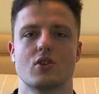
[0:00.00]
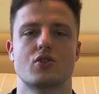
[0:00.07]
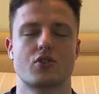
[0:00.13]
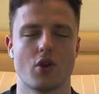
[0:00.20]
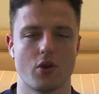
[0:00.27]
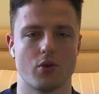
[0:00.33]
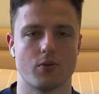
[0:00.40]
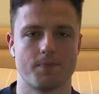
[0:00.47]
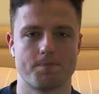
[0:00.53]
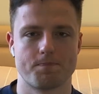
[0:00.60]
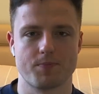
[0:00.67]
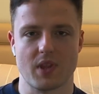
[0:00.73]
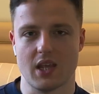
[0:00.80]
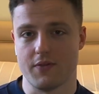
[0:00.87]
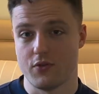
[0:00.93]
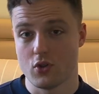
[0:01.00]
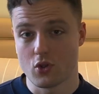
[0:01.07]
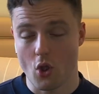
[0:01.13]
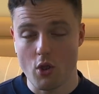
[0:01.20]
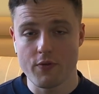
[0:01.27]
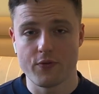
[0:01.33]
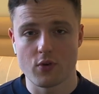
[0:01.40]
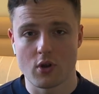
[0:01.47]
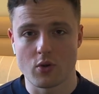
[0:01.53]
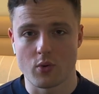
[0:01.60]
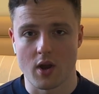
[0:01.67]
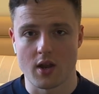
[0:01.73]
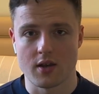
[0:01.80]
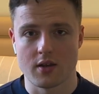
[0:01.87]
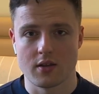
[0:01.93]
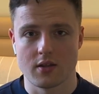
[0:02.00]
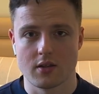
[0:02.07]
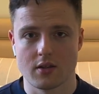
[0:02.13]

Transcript: So if you go for a run,